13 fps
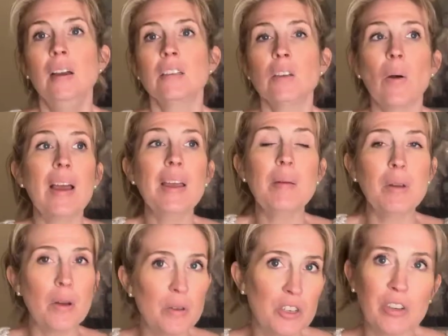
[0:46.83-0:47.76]
So I am
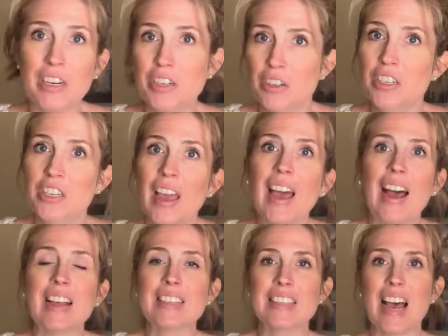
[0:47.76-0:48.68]
no stranger to
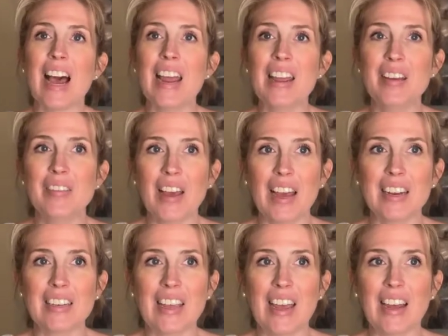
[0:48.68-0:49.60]
cats. I have
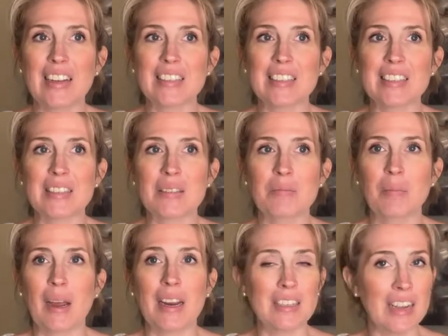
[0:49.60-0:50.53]
had cats
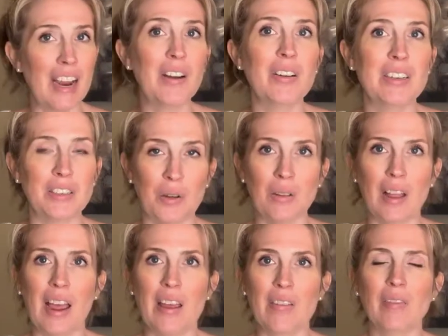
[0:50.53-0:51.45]
my entire adult
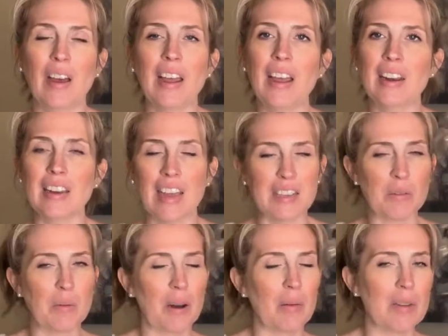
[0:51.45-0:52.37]
life. I had
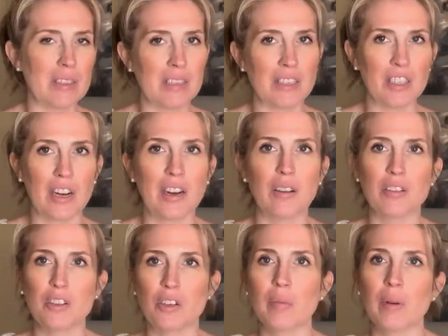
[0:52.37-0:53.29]
cats when I was a
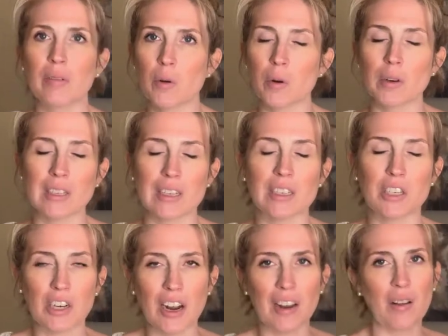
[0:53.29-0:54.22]
child too, but of course as a
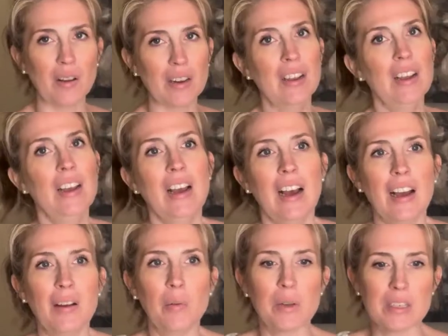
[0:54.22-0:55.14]
child,
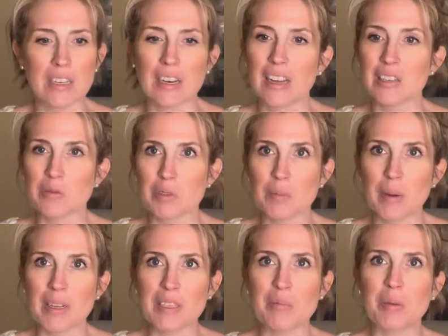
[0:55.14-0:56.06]
I wasn't as
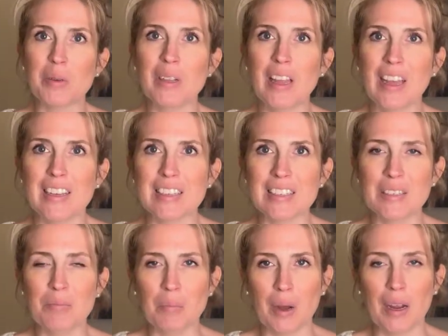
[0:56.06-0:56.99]
responsible
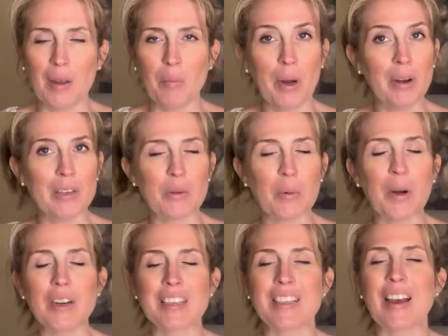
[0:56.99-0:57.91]
as my parents
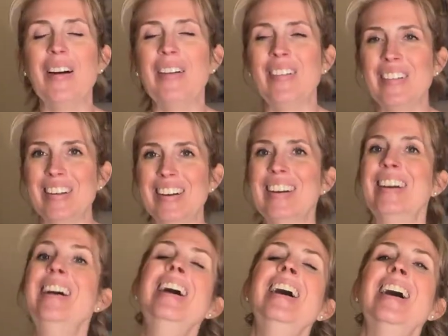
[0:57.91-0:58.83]
were, so.
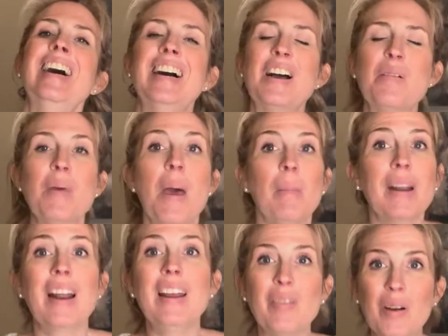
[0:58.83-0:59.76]

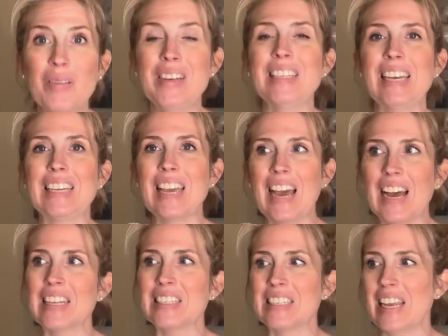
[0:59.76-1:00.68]
but I have always had
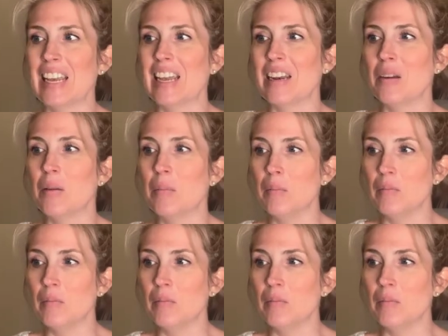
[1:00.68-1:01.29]
cats and